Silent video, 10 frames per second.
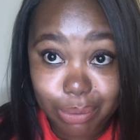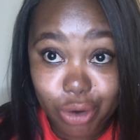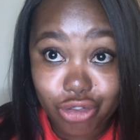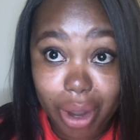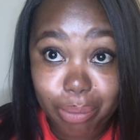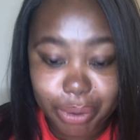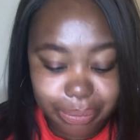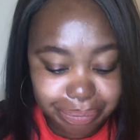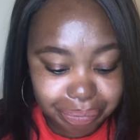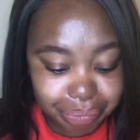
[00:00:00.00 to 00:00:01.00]
ramble.
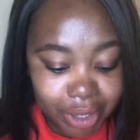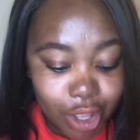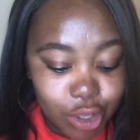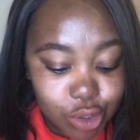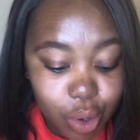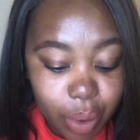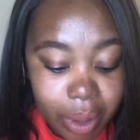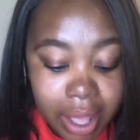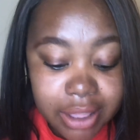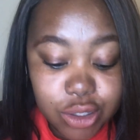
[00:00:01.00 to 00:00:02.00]
So
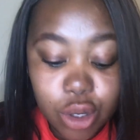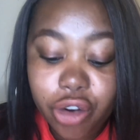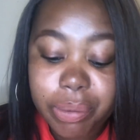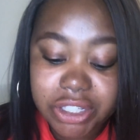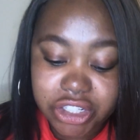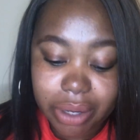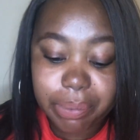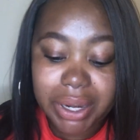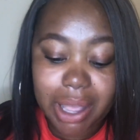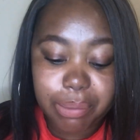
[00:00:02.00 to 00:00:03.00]
the story of Mr.
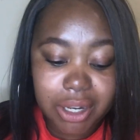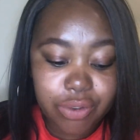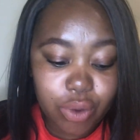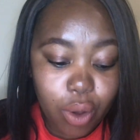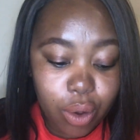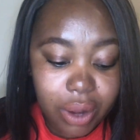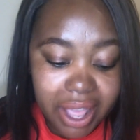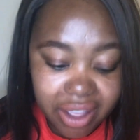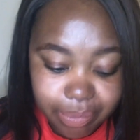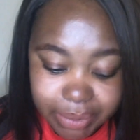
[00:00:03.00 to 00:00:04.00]
Chapman, I believe you all
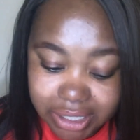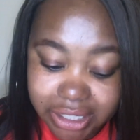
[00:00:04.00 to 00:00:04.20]
have Mr.